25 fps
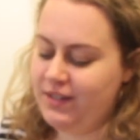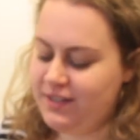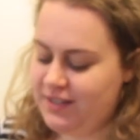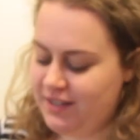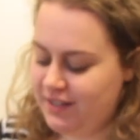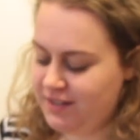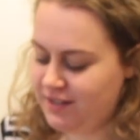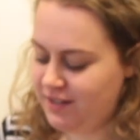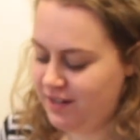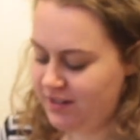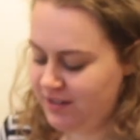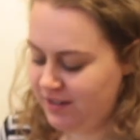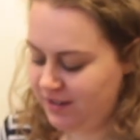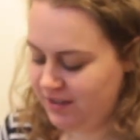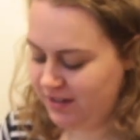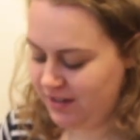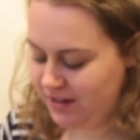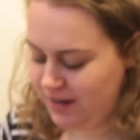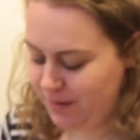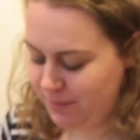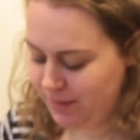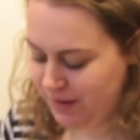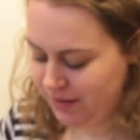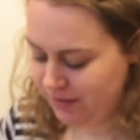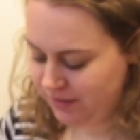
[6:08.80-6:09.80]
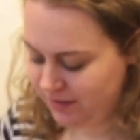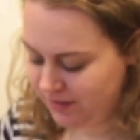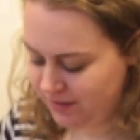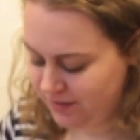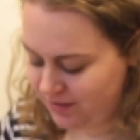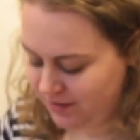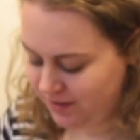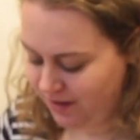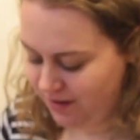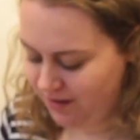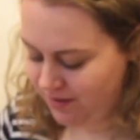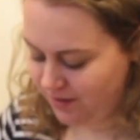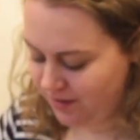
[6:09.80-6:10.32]
what is the exciting thing about
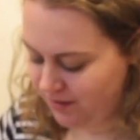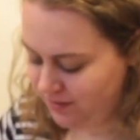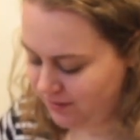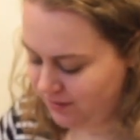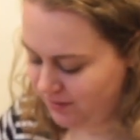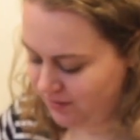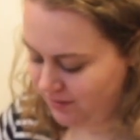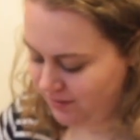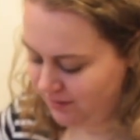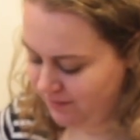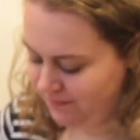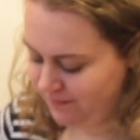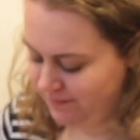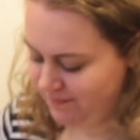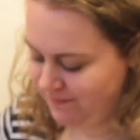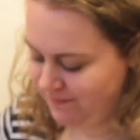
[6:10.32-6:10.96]
these donuts?